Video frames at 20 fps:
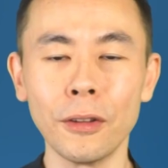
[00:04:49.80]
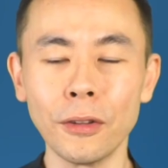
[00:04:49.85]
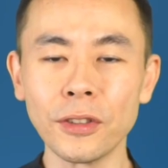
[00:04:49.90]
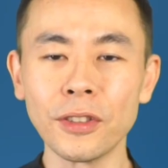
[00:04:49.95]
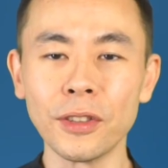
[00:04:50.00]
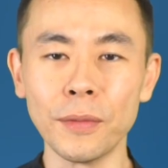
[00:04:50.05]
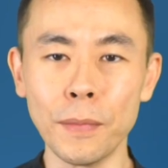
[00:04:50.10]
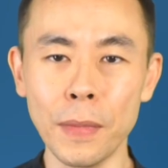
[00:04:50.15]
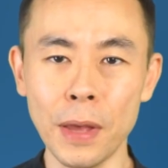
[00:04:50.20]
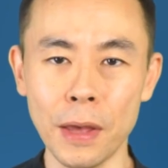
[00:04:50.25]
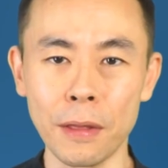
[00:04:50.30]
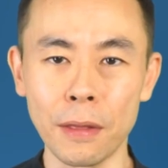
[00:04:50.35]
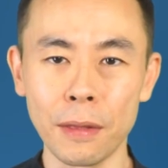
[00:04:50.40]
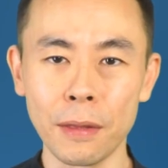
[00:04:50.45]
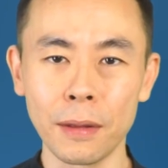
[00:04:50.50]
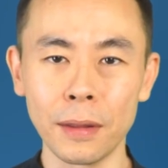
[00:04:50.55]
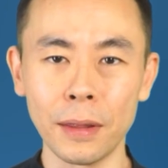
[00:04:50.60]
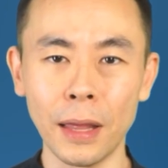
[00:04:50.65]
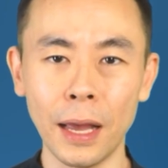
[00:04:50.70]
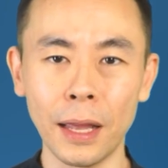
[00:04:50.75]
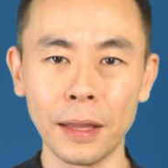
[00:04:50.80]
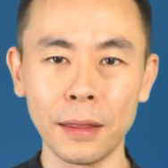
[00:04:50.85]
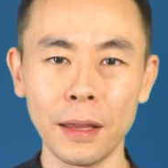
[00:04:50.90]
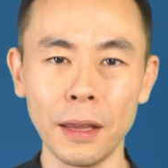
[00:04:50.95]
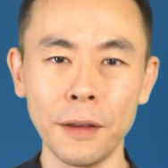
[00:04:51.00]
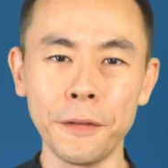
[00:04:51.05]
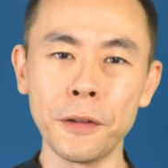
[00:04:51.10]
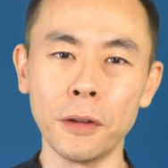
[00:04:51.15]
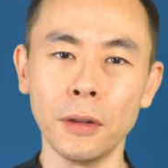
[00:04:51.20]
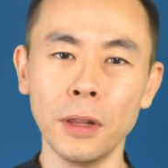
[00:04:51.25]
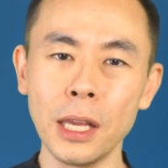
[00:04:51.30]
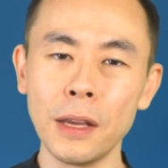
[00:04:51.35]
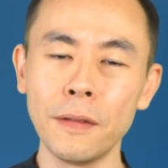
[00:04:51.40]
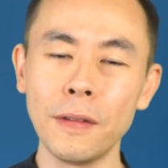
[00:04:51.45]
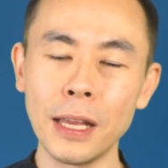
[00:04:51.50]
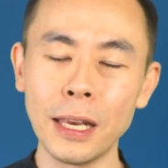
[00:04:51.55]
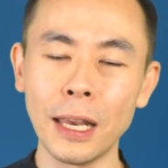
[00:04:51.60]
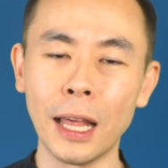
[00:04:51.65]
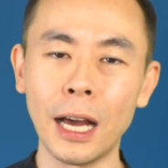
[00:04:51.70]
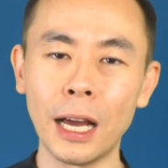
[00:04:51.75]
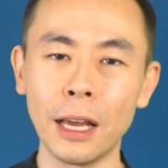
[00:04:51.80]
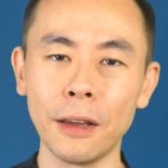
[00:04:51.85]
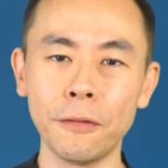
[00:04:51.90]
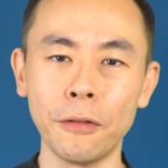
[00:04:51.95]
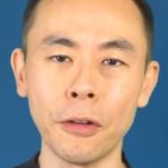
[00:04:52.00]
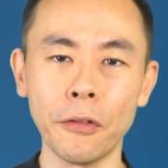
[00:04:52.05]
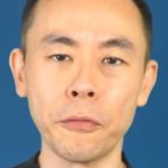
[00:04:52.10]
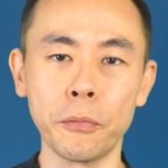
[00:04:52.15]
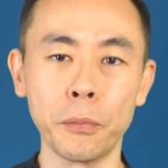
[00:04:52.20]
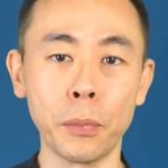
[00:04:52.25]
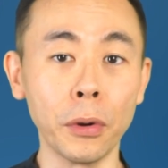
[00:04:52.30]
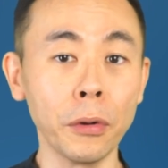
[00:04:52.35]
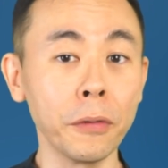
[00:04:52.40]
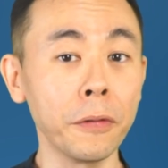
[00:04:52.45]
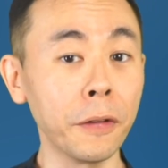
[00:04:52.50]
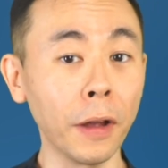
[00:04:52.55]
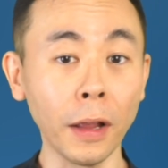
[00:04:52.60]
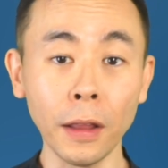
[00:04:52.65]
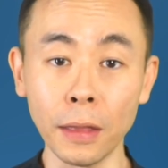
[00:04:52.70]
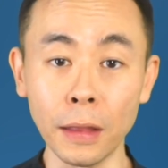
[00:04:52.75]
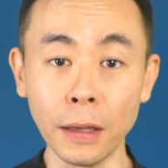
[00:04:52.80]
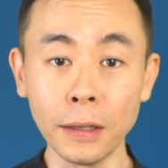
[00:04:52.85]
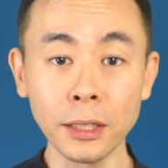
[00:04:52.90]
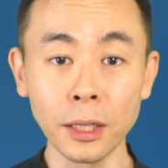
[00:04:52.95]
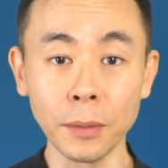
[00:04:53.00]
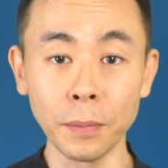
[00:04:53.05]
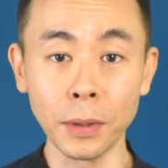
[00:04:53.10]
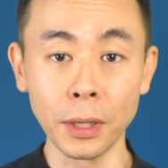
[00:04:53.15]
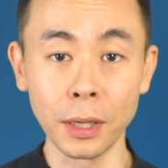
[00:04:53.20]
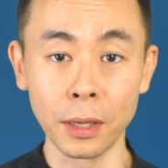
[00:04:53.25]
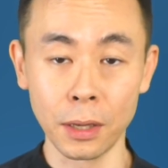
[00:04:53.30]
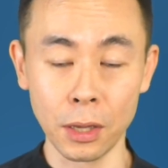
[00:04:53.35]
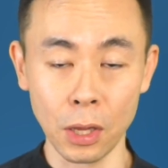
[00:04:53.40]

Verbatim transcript: There is a myth that if you live a life with perfect discipline,